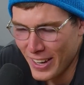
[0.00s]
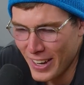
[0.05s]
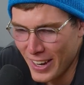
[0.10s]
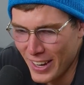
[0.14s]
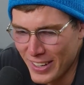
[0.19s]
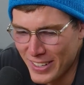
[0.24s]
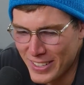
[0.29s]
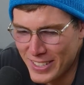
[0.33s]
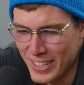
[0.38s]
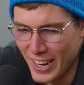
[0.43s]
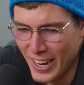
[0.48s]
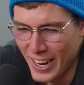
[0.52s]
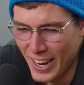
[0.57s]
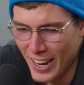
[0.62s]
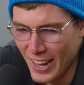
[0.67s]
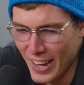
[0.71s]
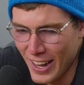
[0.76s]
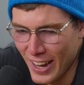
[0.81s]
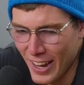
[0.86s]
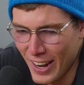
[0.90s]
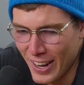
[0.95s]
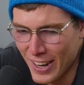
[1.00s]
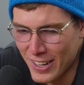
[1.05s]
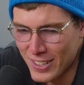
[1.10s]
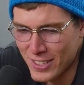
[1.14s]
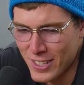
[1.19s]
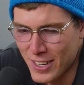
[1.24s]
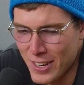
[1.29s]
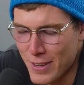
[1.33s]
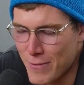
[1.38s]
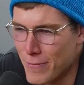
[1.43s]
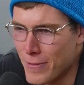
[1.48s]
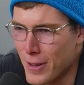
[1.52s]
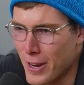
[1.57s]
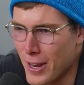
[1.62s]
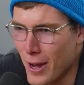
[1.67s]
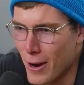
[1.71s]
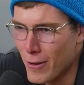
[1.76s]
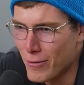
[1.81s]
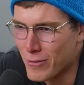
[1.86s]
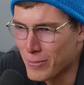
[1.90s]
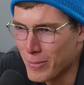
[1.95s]
And I got sent a
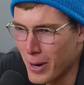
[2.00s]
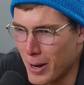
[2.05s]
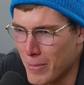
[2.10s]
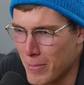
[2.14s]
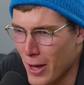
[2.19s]
video from my